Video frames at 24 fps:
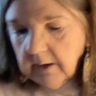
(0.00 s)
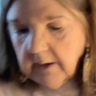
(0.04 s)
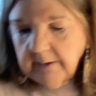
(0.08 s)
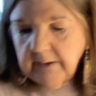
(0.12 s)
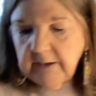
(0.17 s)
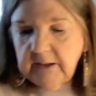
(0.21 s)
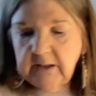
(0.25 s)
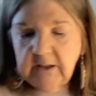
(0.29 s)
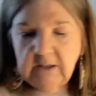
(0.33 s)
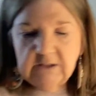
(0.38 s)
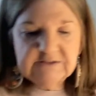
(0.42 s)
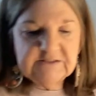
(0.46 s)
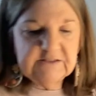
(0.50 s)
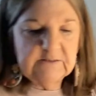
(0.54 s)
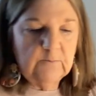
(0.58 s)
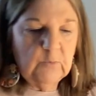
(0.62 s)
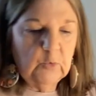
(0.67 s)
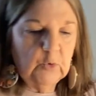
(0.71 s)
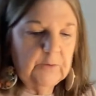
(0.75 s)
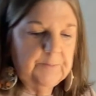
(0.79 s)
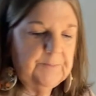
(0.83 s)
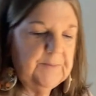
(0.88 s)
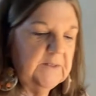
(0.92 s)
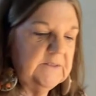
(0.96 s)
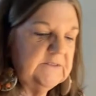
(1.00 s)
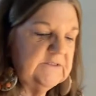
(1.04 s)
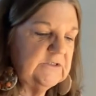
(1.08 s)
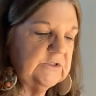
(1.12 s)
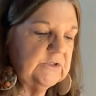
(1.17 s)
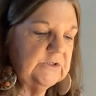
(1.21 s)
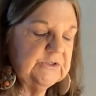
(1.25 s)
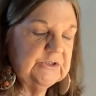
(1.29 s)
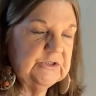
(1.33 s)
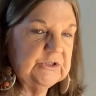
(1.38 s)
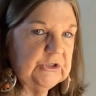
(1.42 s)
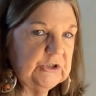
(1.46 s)
gonna get some more
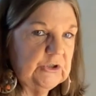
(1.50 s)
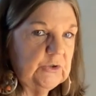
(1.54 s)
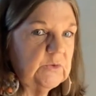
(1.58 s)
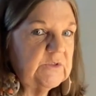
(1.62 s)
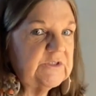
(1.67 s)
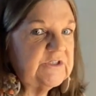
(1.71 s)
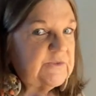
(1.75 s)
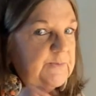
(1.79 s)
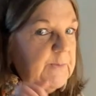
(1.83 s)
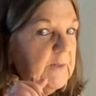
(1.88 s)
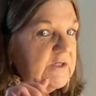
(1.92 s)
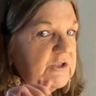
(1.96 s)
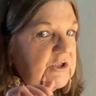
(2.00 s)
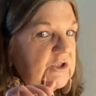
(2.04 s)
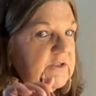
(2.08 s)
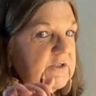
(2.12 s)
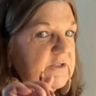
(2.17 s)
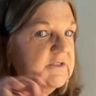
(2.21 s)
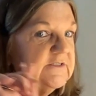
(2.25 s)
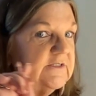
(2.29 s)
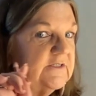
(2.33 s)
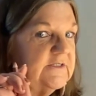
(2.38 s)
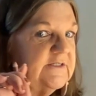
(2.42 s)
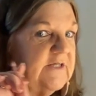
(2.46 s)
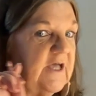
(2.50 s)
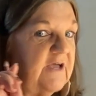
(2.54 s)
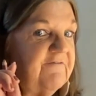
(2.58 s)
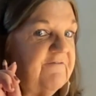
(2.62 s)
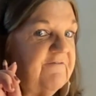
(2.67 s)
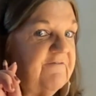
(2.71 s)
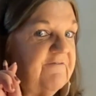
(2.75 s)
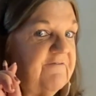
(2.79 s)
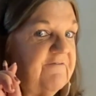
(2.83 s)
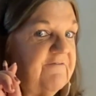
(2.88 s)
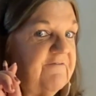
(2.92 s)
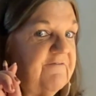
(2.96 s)
pencils too, especially since I
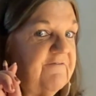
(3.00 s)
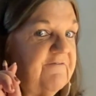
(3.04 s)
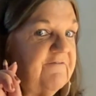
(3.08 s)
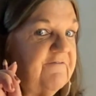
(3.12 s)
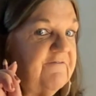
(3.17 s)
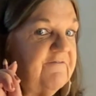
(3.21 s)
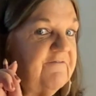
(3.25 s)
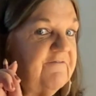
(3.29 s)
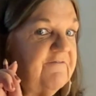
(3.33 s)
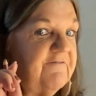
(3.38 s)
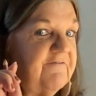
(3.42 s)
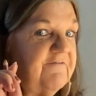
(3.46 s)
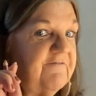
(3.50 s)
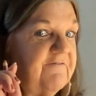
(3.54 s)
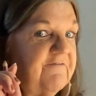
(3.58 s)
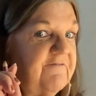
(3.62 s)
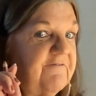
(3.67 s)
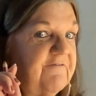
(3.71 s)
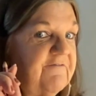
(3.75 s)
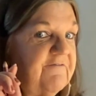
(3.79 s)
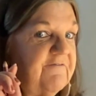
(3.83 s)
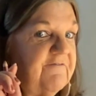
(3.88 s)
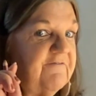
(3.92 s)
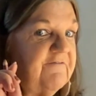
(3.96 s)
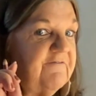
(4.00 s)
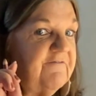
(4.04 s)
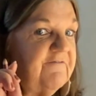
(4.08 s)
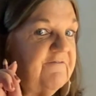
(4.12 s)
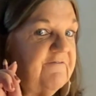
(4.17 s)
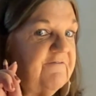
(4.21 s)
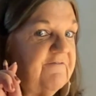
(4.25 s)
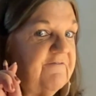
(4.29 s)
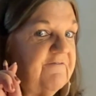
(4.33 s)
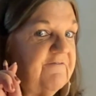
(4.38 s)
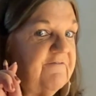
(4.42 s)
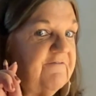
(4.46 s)
found this all
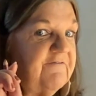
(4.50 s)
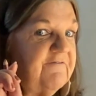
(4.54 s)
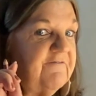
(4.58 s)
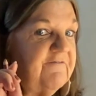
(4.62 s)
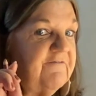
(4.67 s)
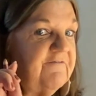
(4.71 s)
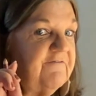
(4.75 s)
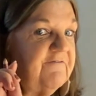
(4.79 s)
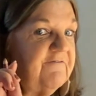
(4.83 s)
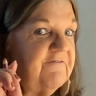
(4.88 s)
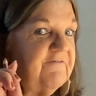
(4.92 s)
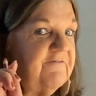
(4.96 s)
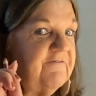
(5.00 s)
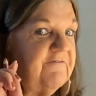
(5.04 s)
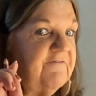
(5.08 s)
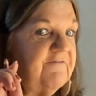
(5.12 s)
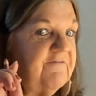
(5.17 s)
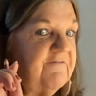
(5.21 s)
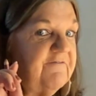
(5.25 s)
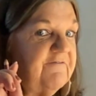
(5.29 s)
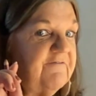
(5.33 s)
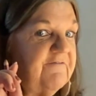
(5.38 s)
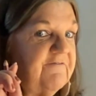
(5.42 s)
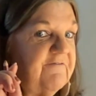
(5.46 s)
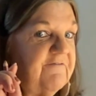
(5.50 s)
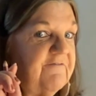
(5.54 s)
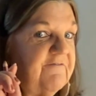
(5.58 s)
natural